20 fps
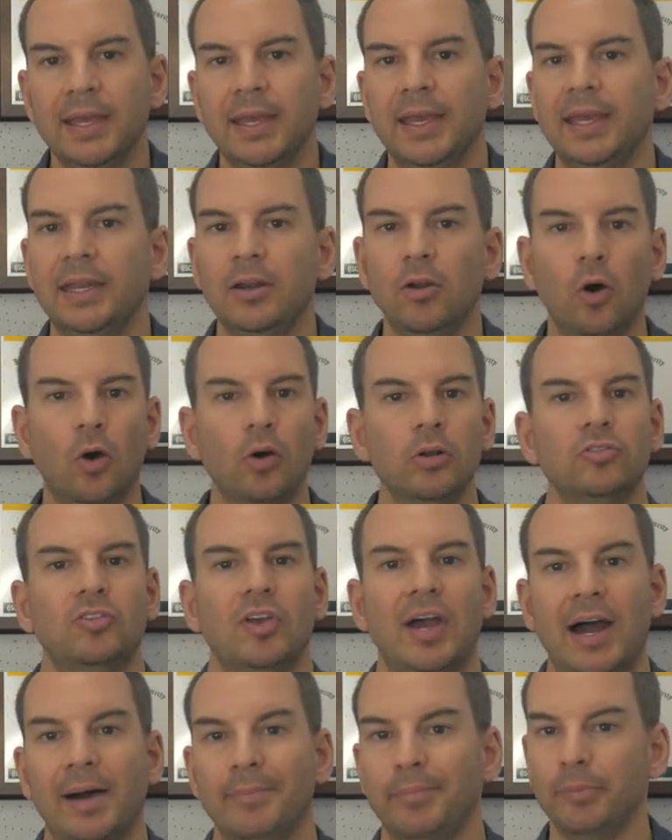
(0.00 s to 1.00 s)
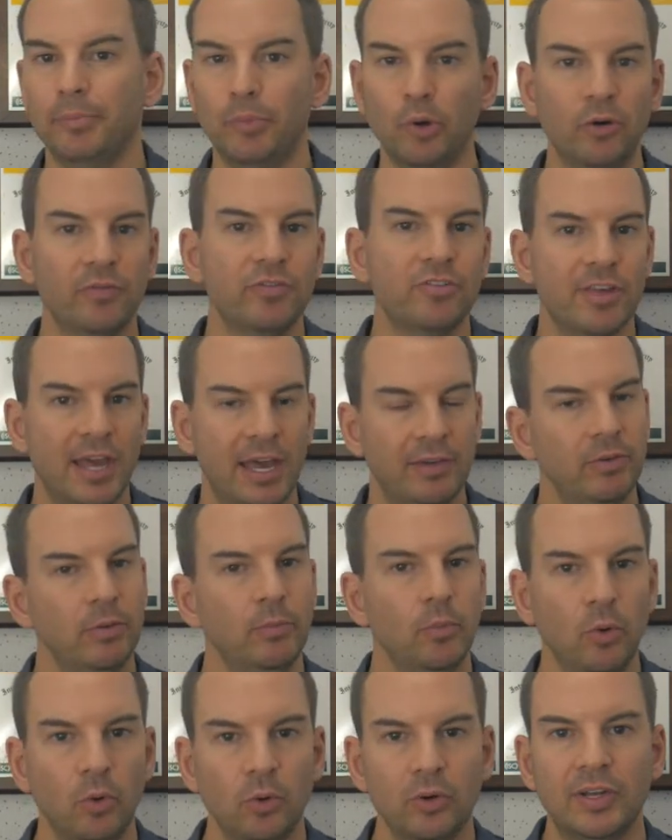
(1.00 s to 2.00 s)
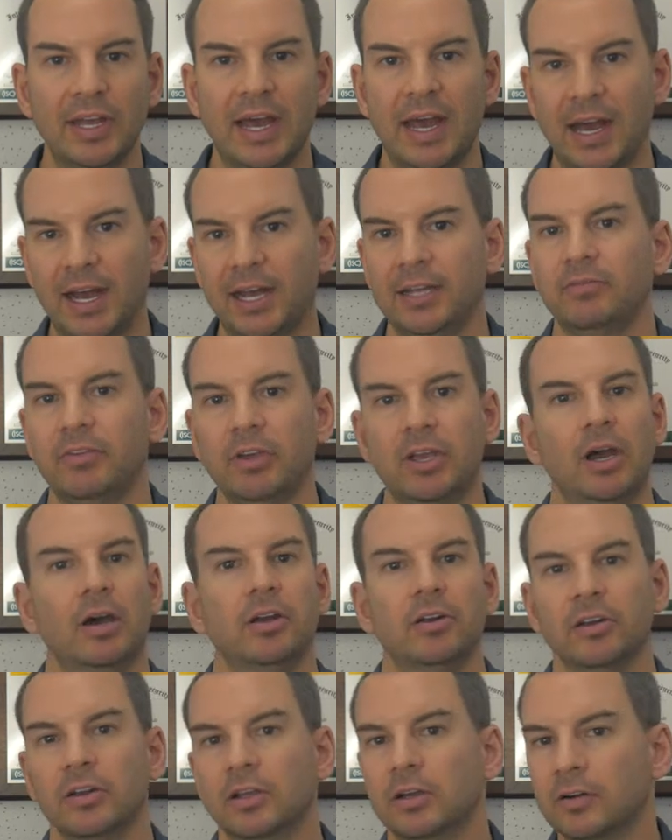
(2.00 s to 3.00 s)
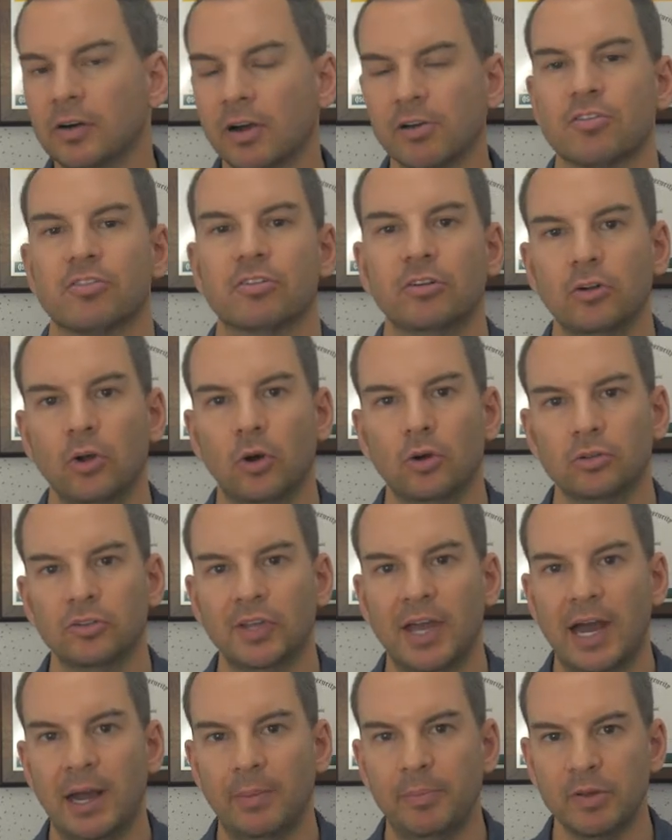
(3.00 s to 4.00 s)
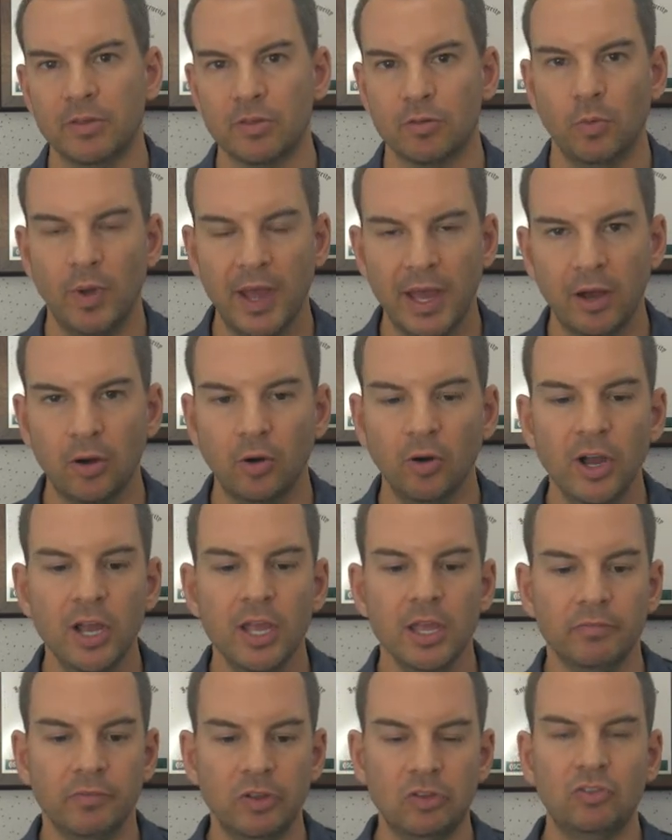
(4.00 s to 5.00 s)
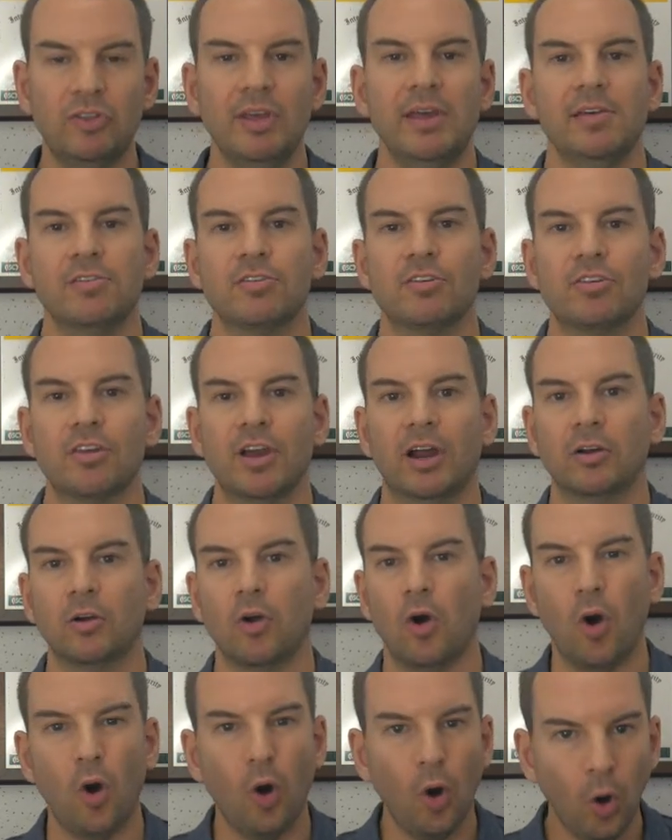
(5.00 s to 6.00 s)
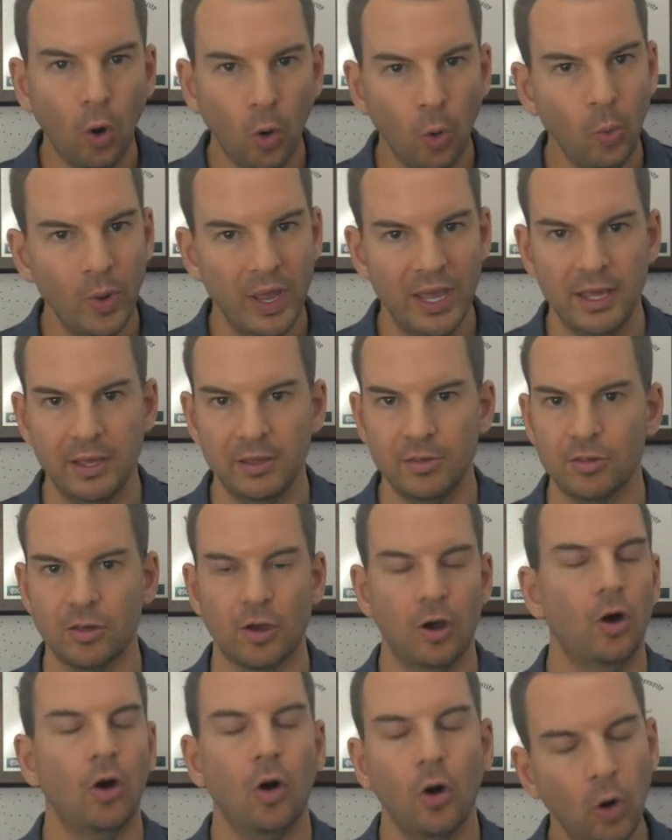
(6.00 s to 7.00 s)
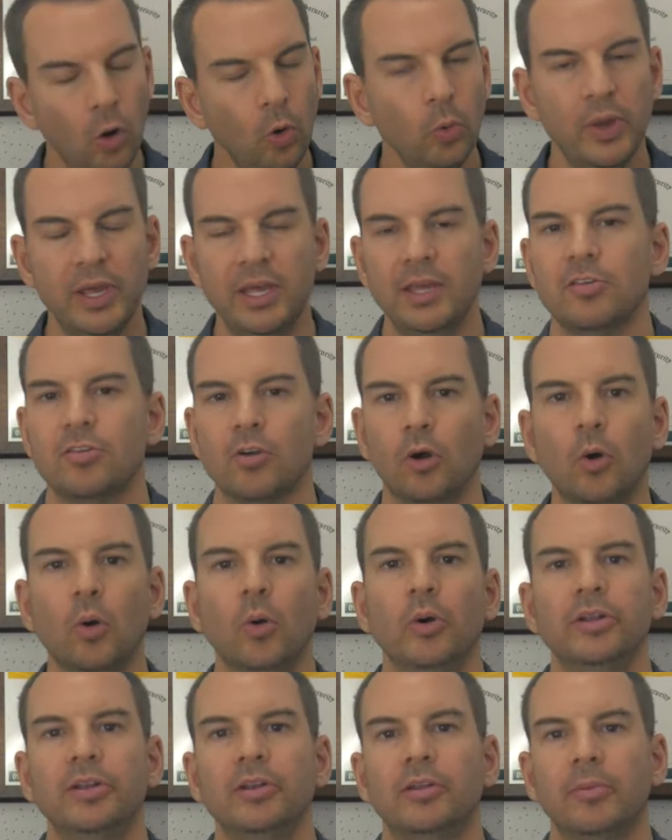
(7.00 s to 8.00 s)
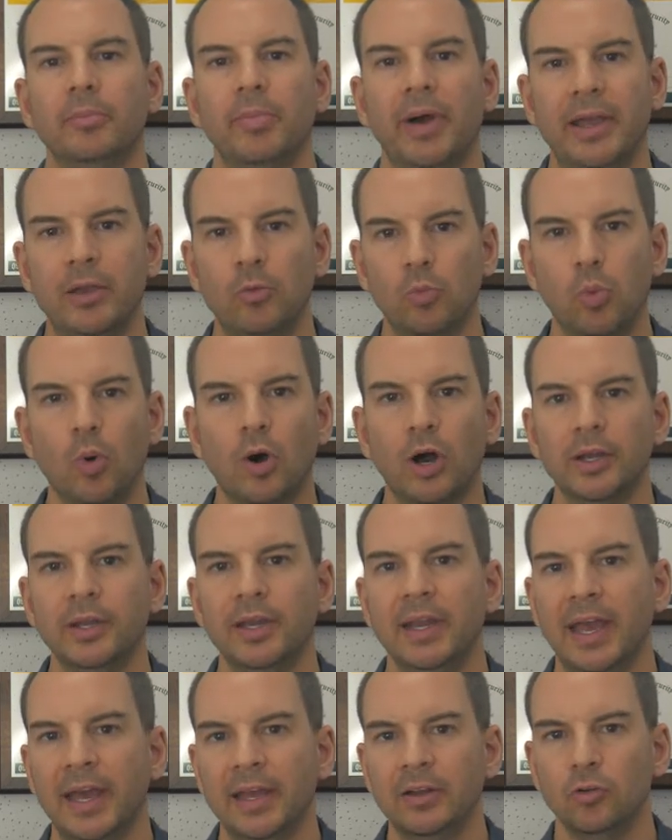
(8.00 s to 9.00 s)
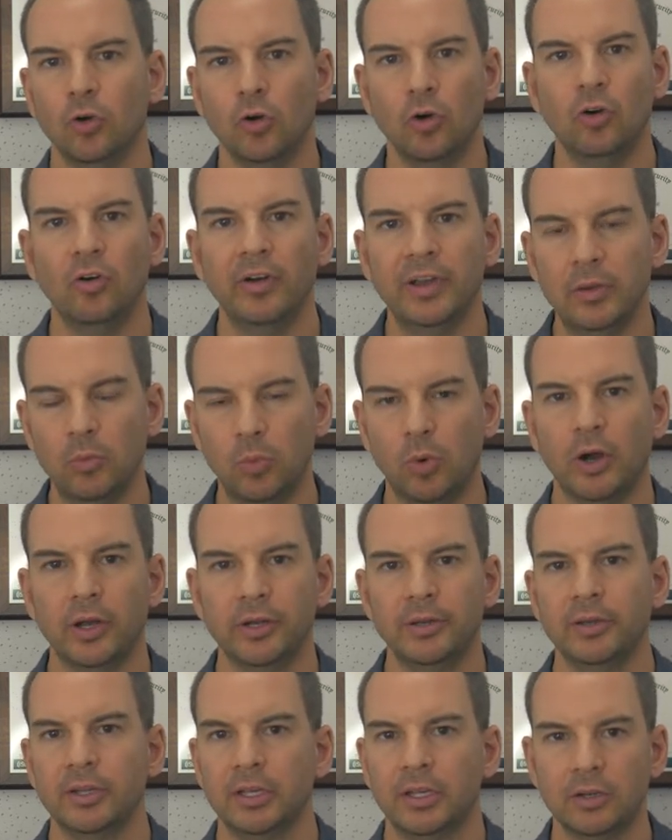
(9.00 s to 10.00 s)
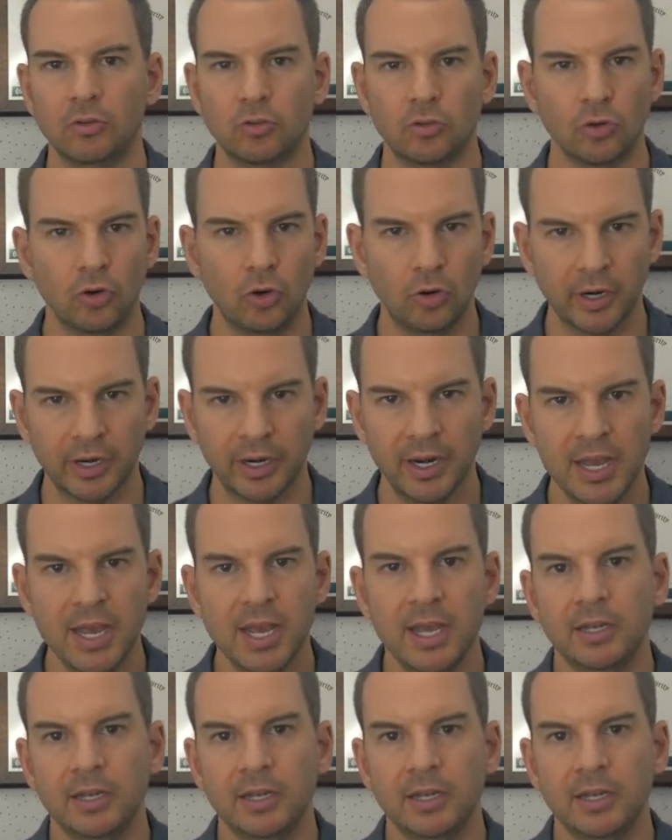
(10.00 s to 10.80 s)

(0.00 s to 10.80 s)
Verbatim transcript: In ONTAP, both 7 mode and the current clustered ONTAP as well, the disks are always, always owned by one and only one controller.